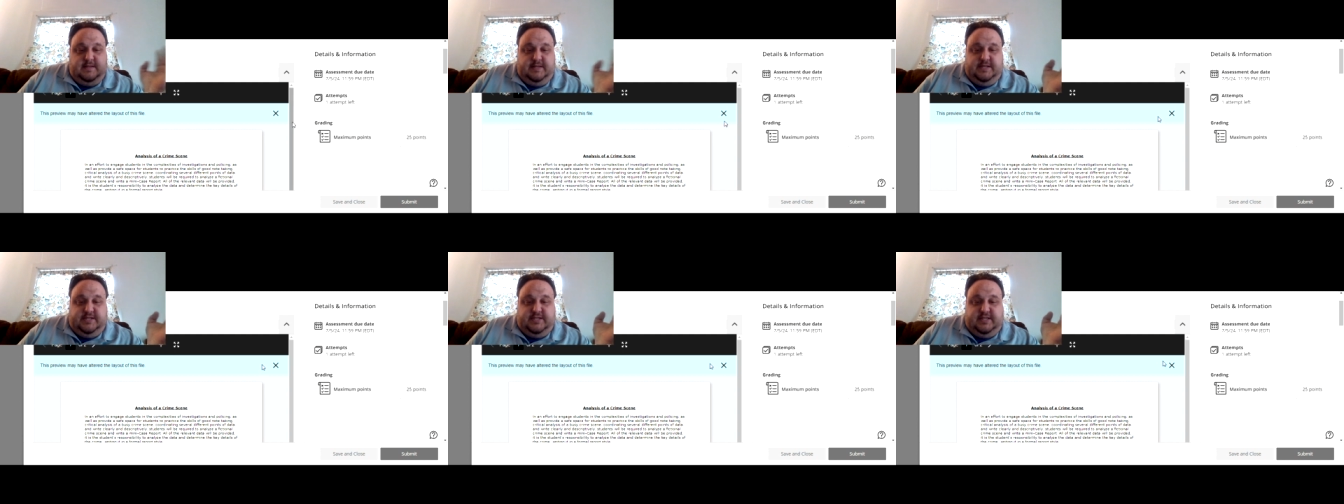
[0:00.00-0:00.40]

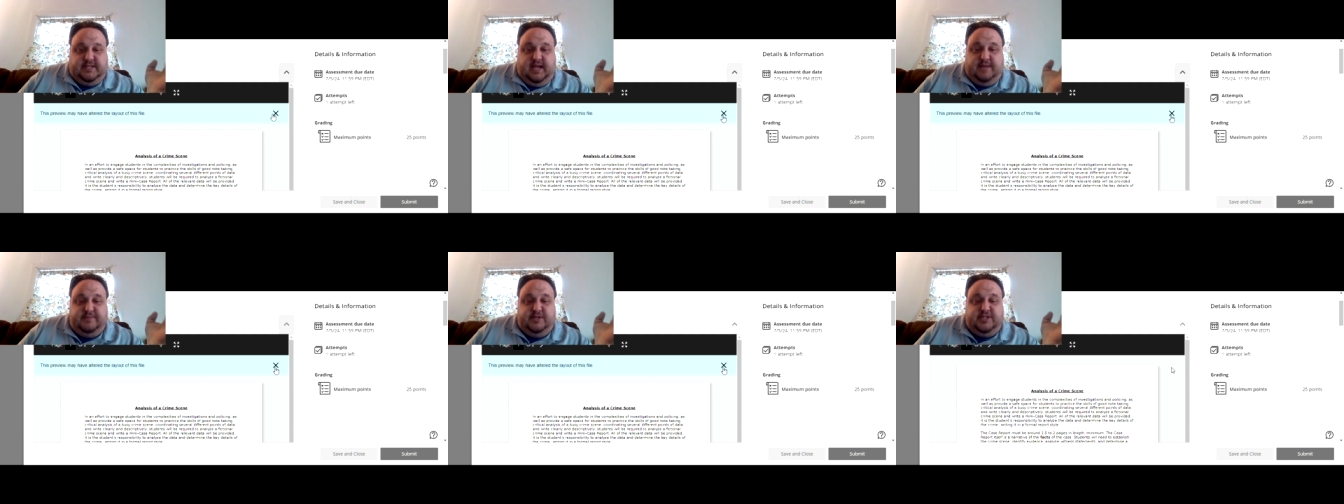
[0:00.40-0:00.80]
the
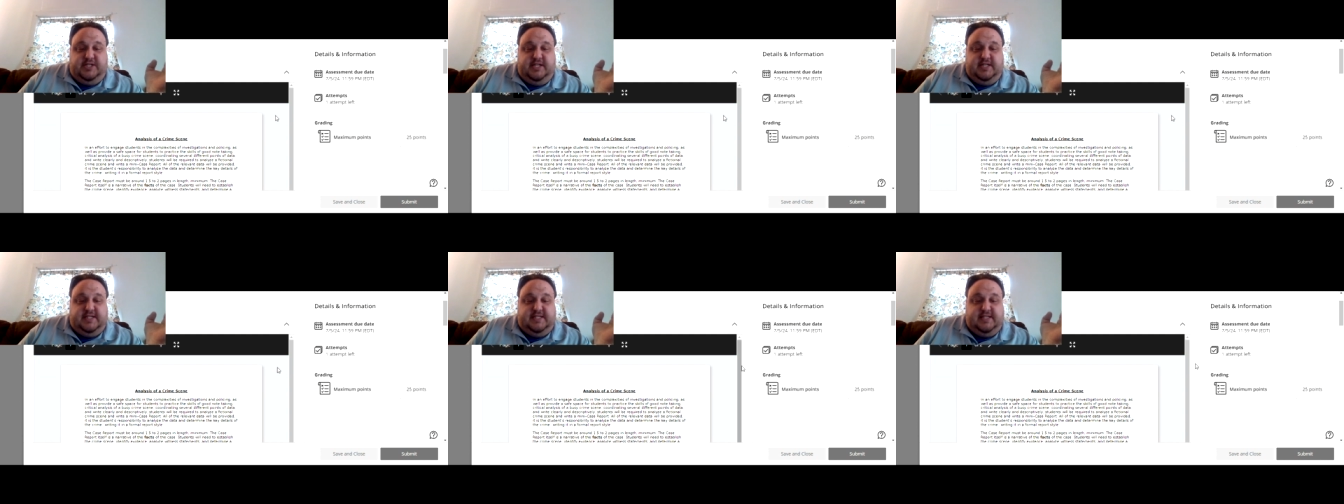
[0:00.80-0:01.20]
assignment
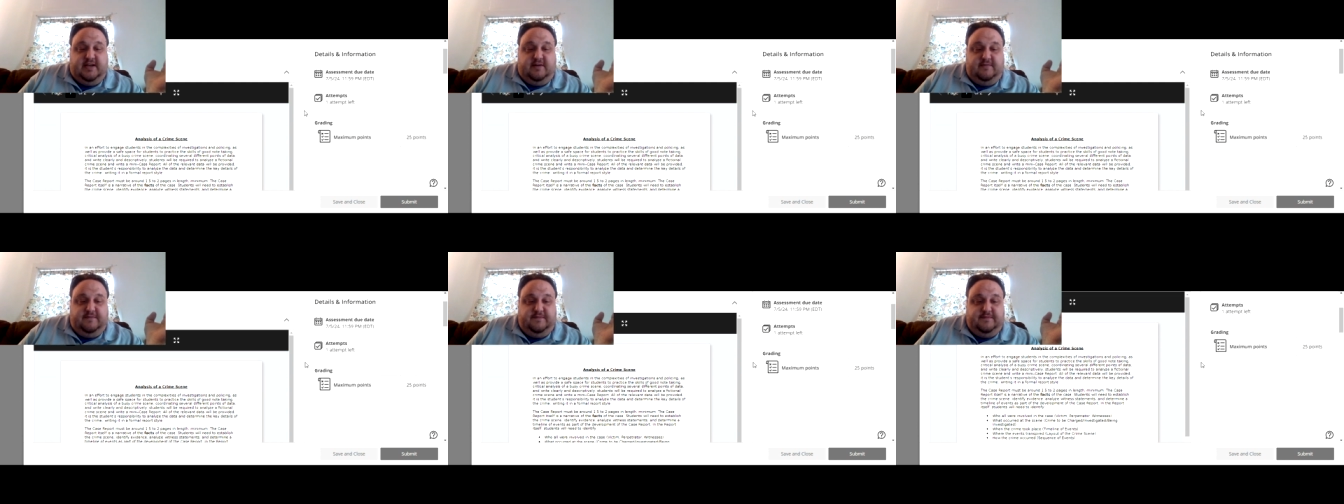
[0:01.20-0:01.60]
sheet
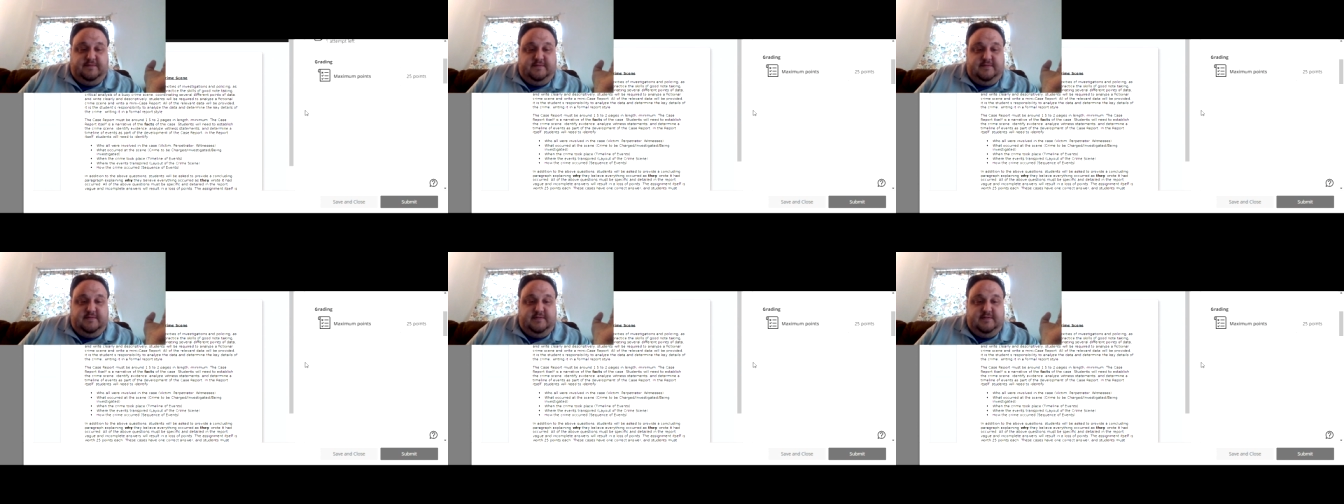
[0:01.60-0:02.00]
itself.